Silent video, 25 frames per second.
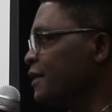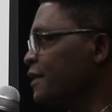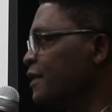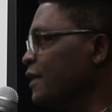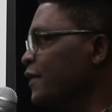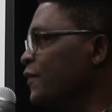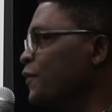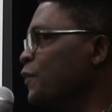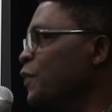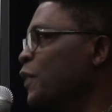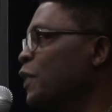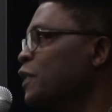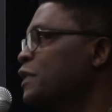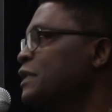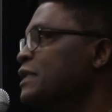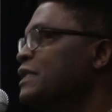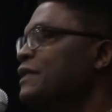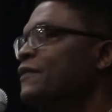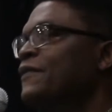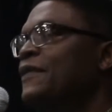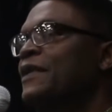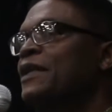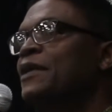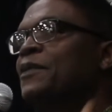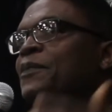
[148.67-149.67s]
They brought
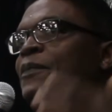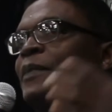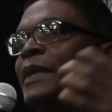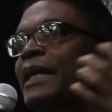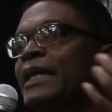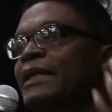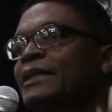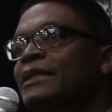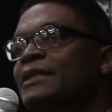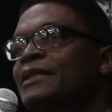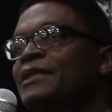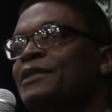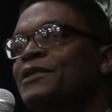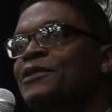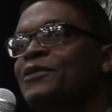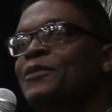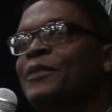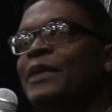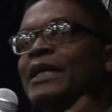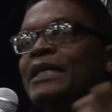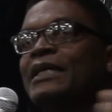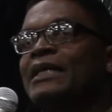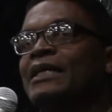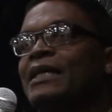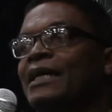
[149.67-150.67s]
development to
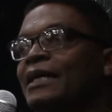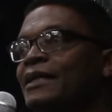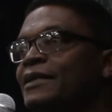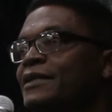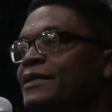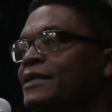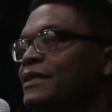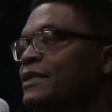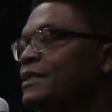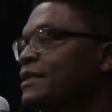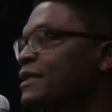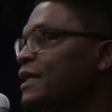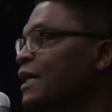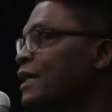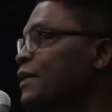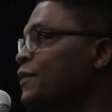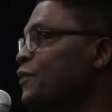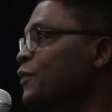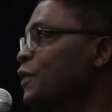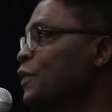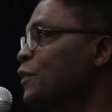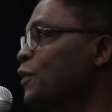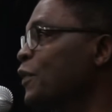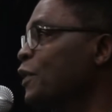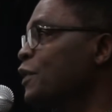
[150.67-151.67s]
many countries
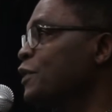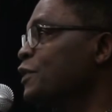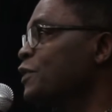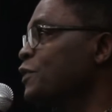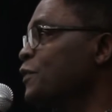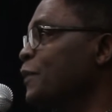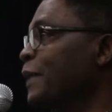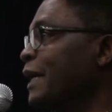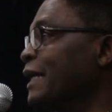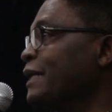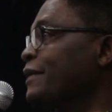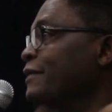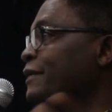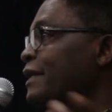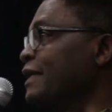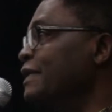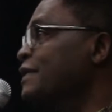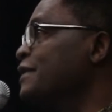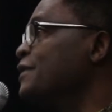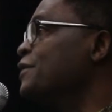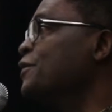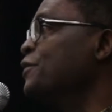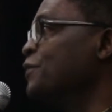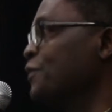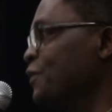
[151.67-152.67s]
that we want to
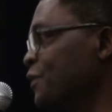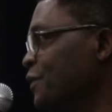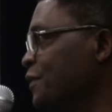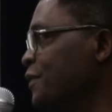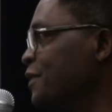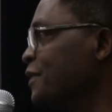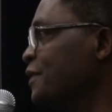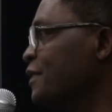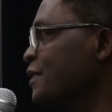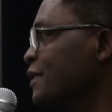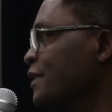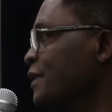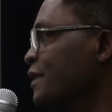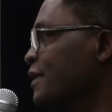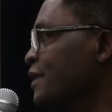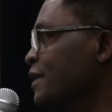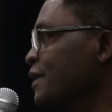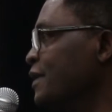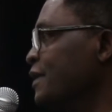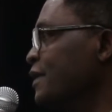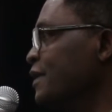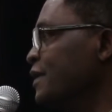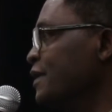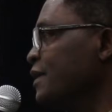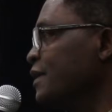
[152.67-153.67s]
migrate to.
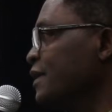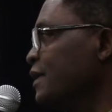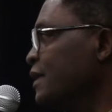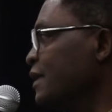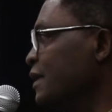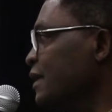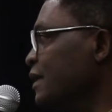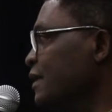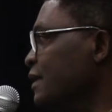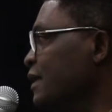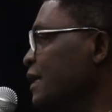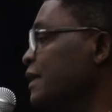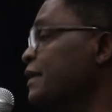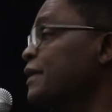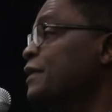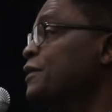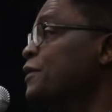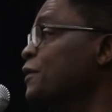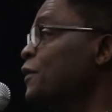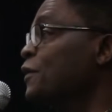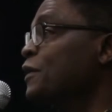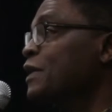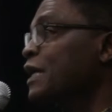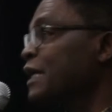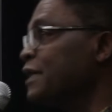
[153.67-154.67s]
There
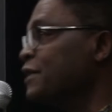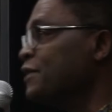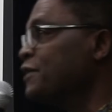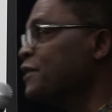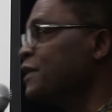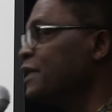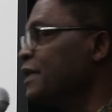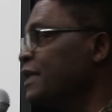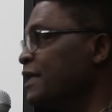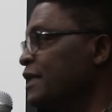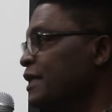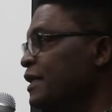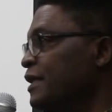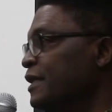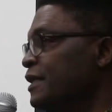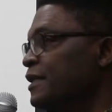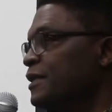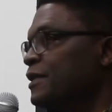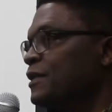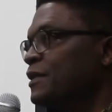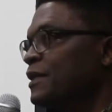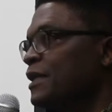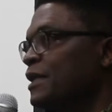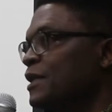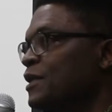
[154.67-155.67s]
is no country in
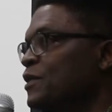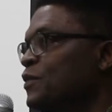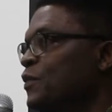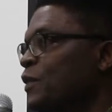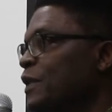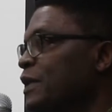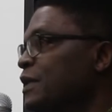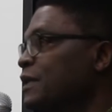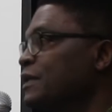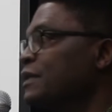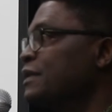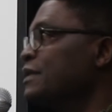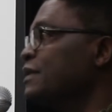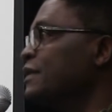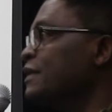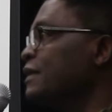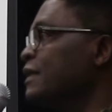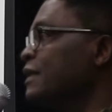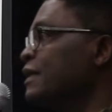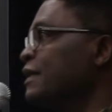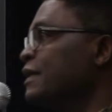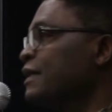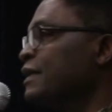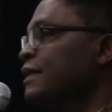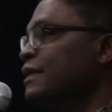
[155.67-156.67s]
today's world
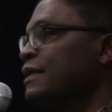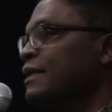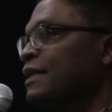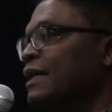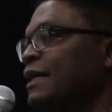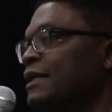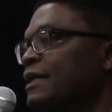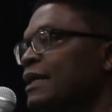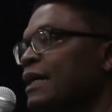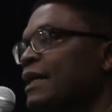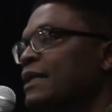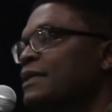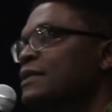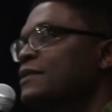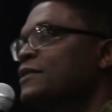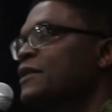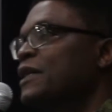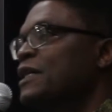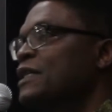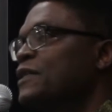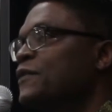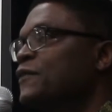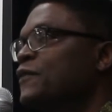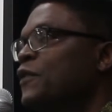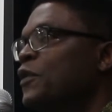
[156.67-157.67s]
that has
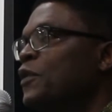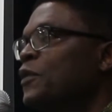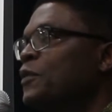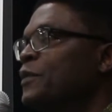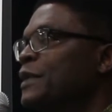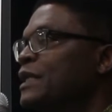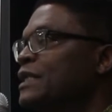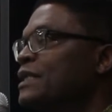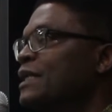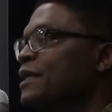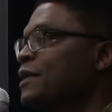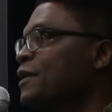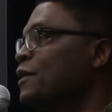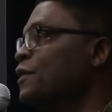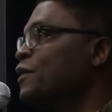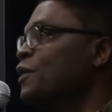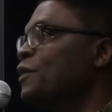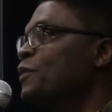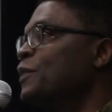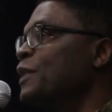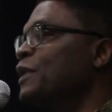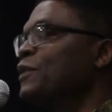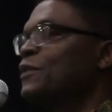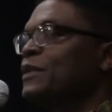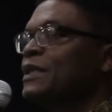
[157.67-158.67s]
transformed its
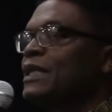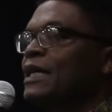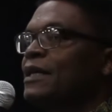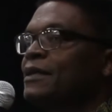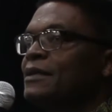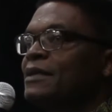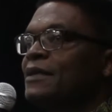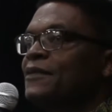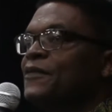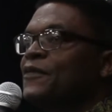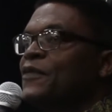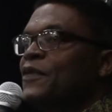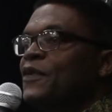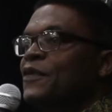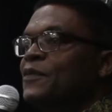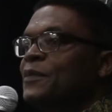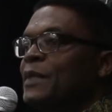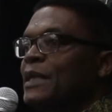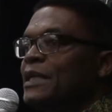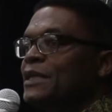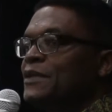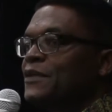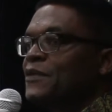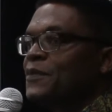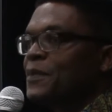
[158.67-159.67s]
economy without the
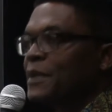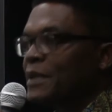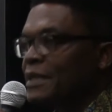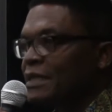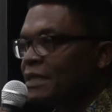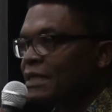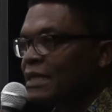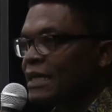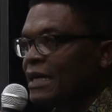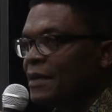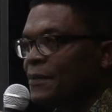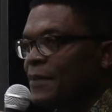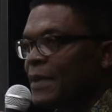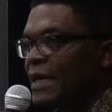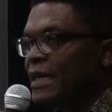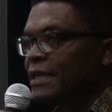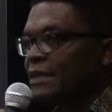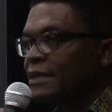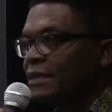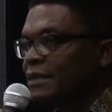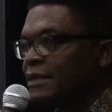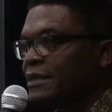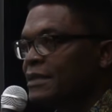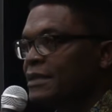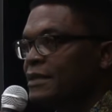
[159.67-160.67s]
involvement of political
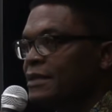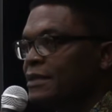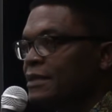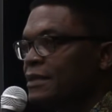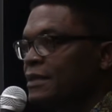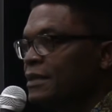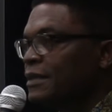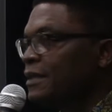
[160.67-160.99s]
parties.